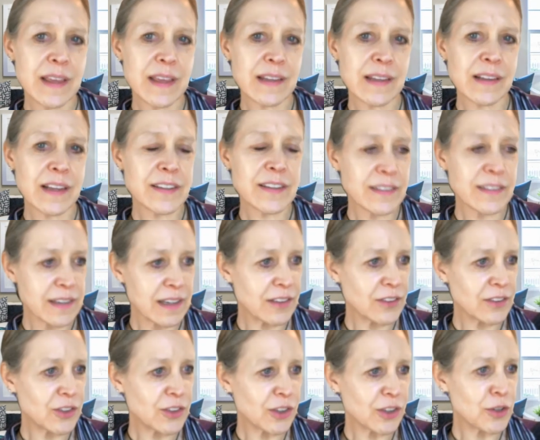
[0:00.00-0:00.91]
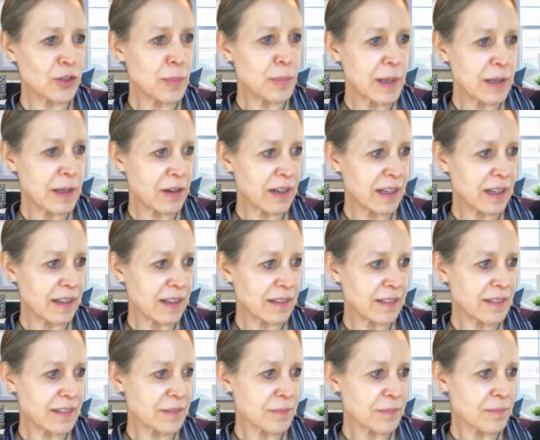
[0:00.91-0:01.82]
and listening to
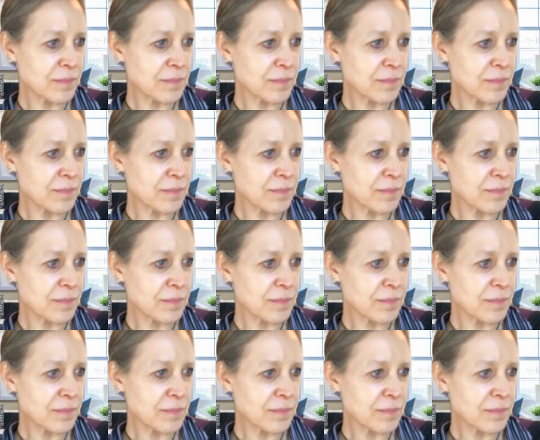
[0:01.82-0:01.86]
communities.